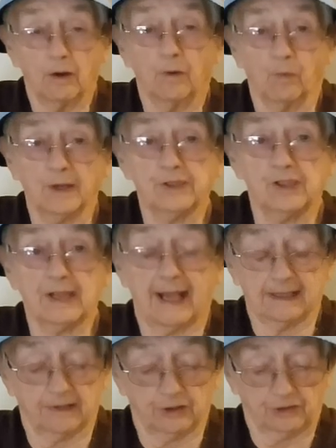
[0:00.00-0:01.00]
One
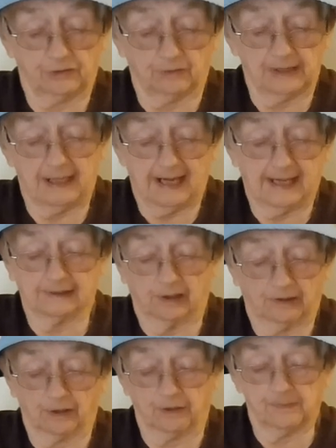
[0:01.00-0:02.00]
side of the street had
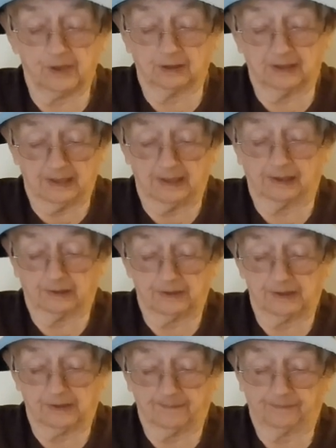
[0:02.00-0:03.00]
curbs and gutters,